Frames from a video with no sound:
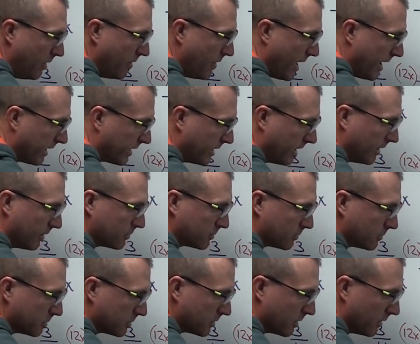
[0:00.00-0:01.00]
That
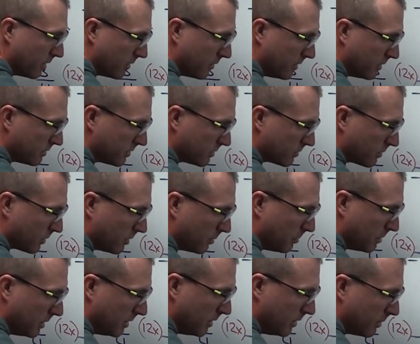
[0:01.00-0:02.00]
cancels. This is going to
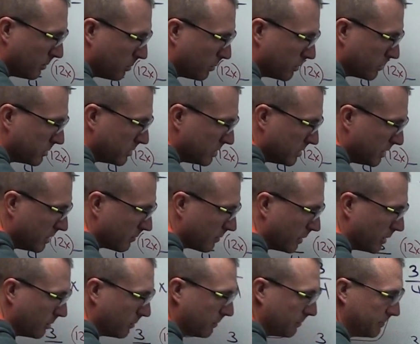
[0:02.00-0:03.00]
be equals
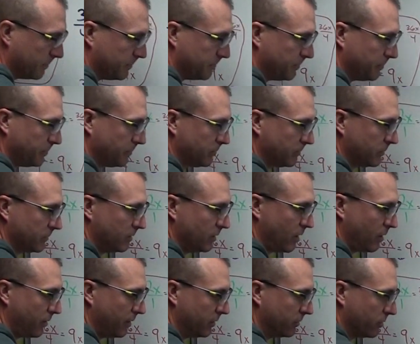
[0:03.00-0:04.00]
0.
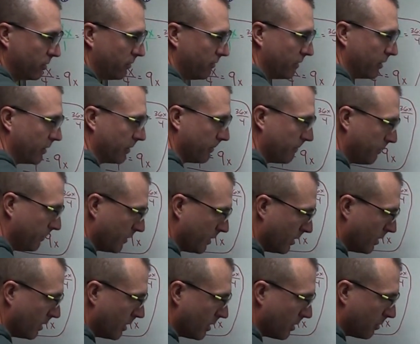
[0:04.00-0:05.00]
Nothing's over there.
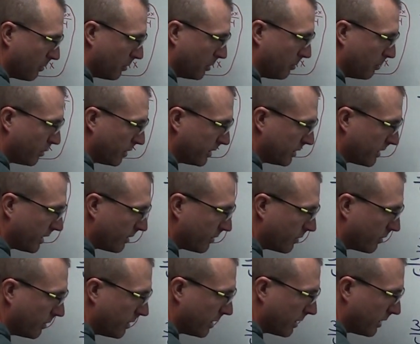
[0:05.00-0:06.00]
We bring down
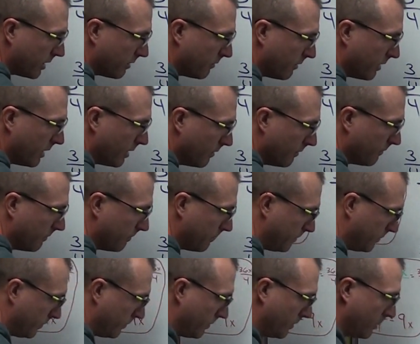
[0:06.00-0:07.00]
our negative 8.
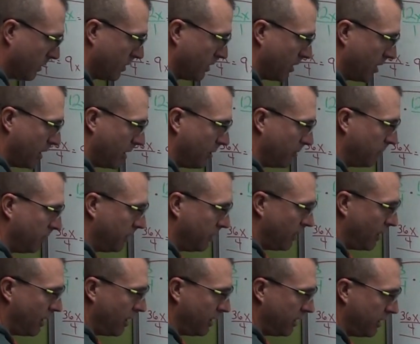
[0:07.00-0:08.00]
And then
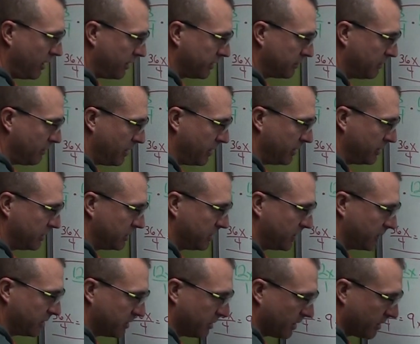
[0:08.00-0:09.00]
9x minus
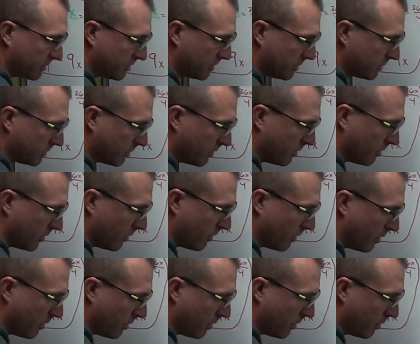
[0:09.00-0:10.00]
6x is
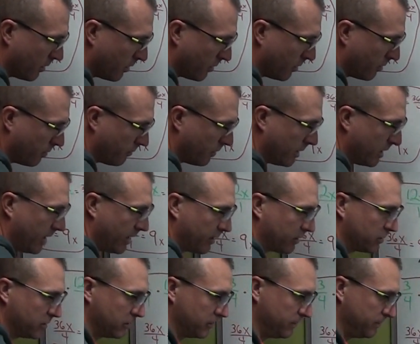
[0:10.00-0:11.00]

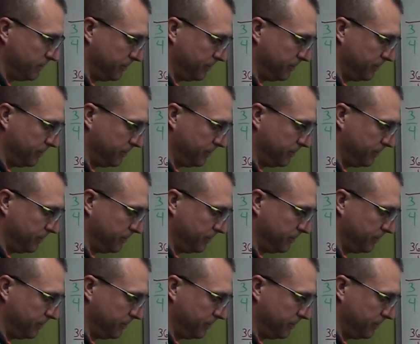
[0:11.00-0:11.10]
3x.